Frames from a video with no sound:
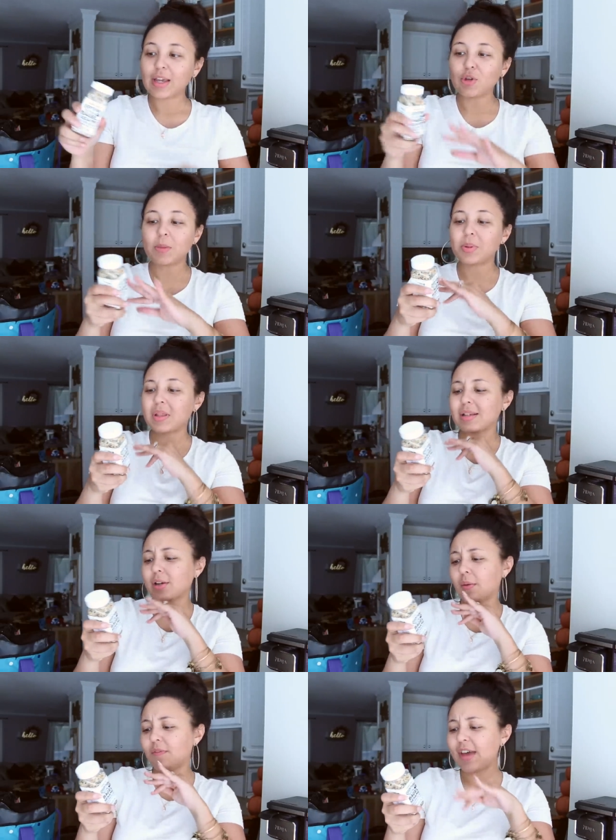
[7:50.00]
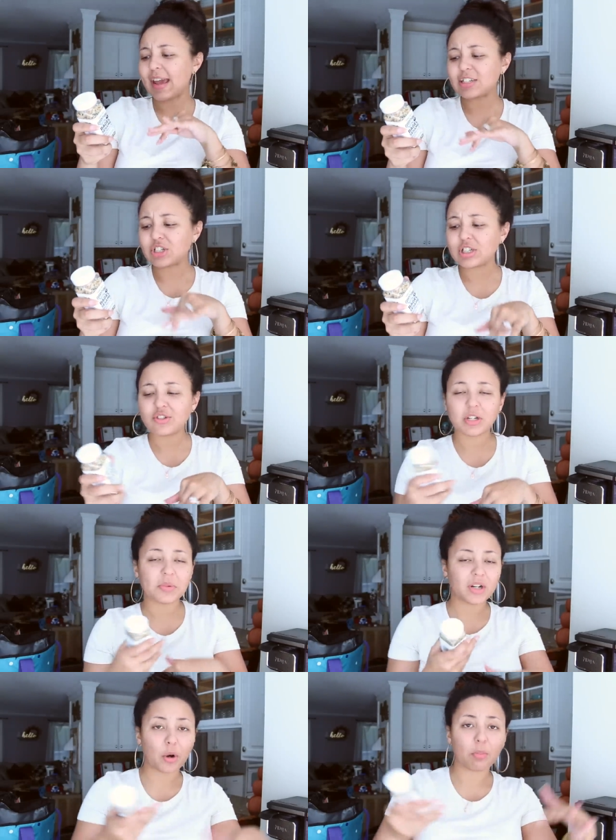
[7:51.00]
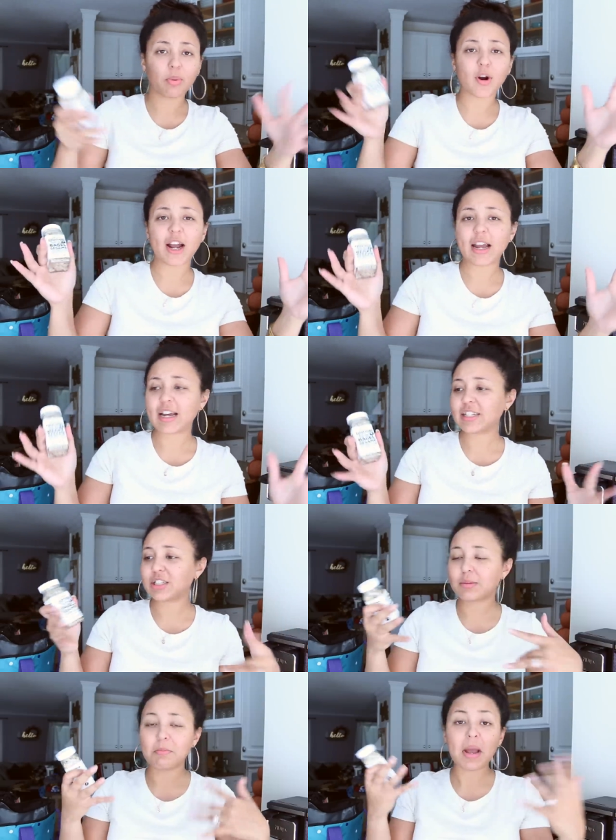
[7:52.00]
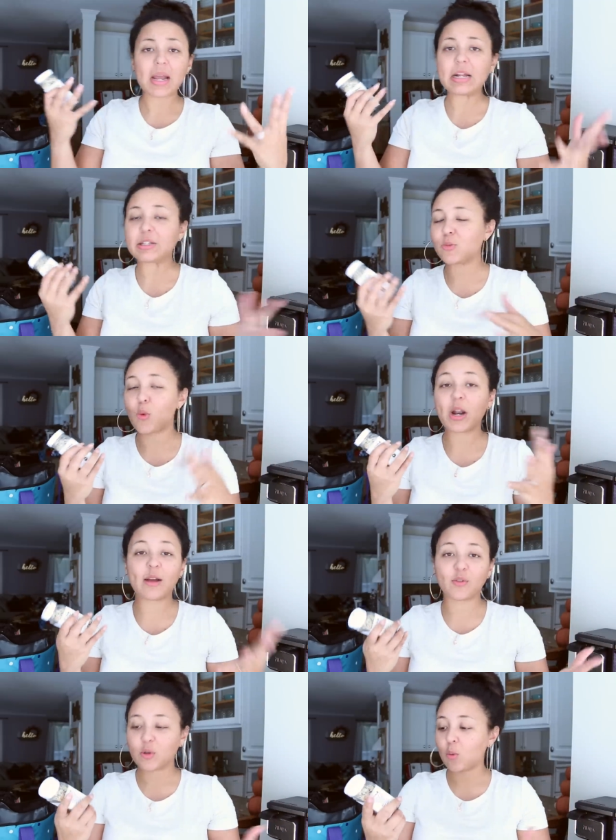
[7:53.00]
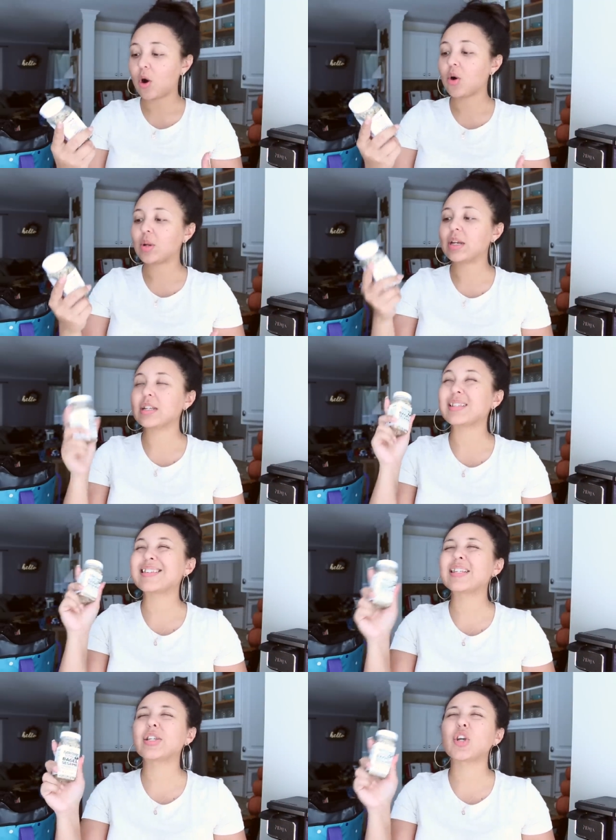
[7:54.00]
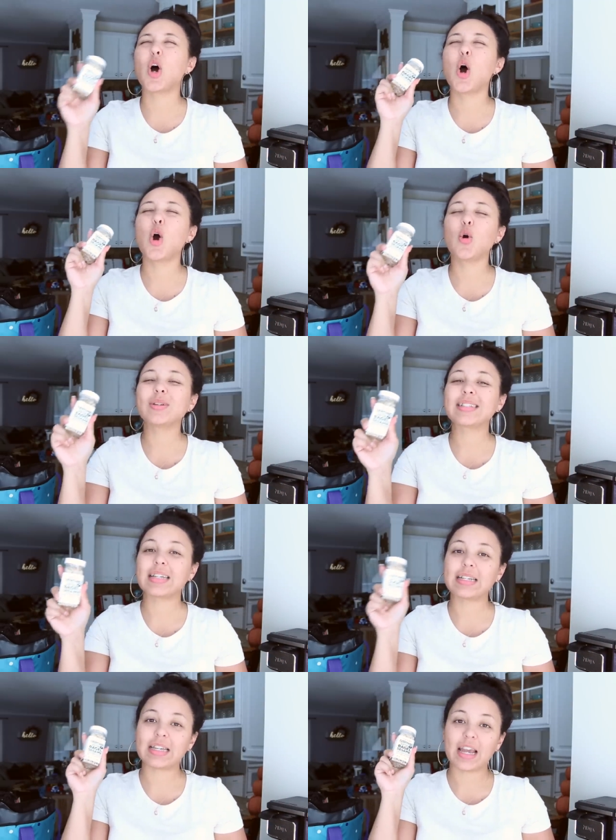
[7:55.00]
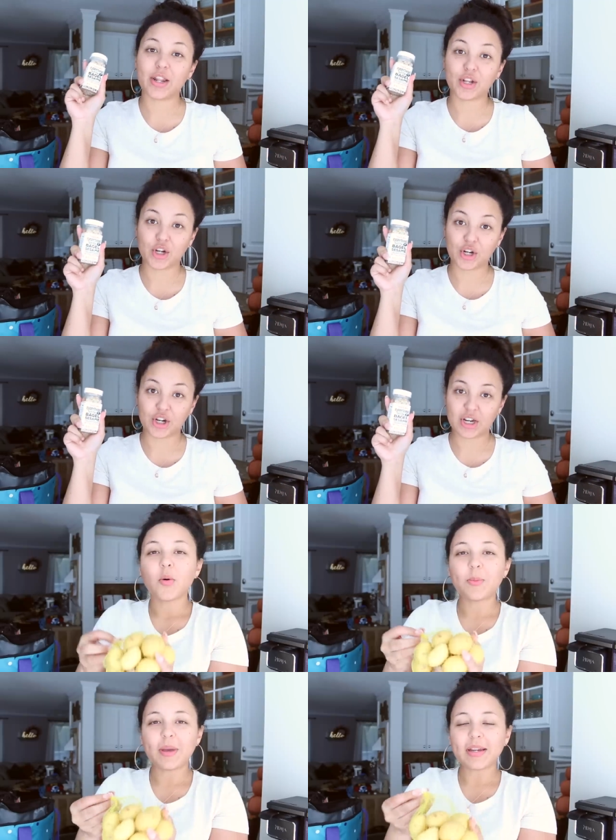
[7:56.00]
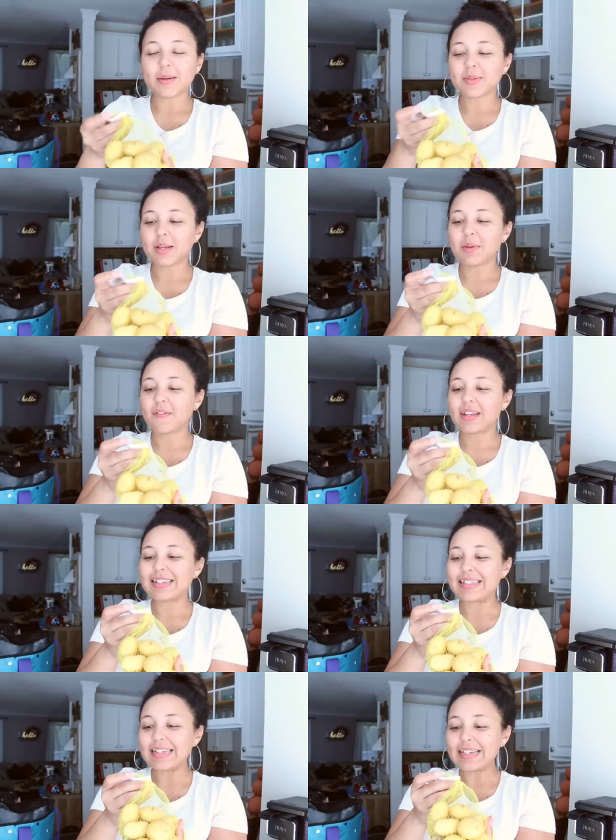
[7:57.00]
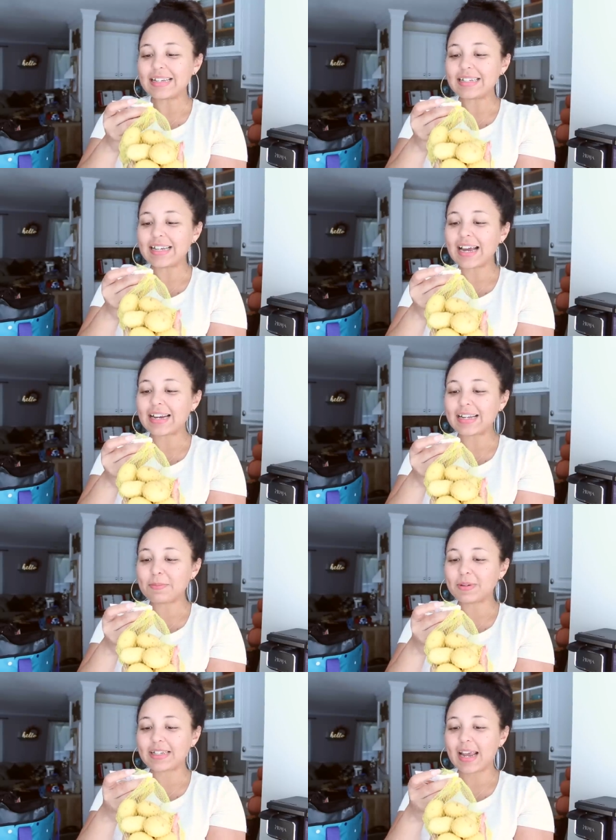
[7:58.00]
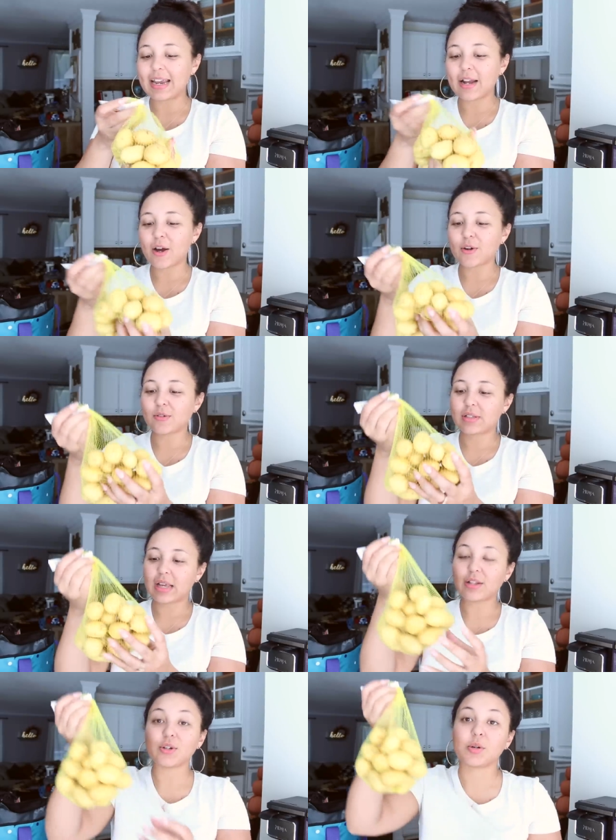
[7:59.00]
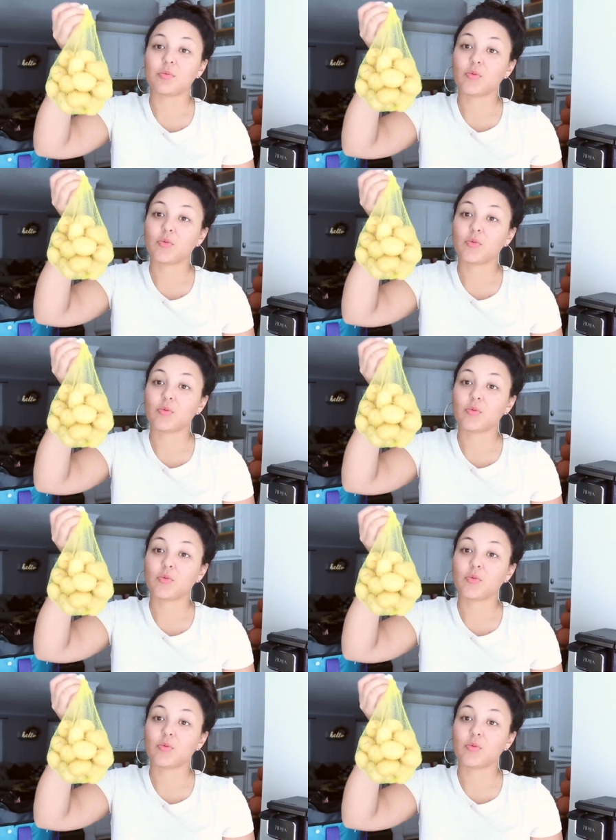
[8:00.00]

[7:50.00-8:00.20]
You can put this on veggies, you can put it on breads, meats, whatever you want. It is so stinking good. We picked up some of these teeny tiny potatoes. They look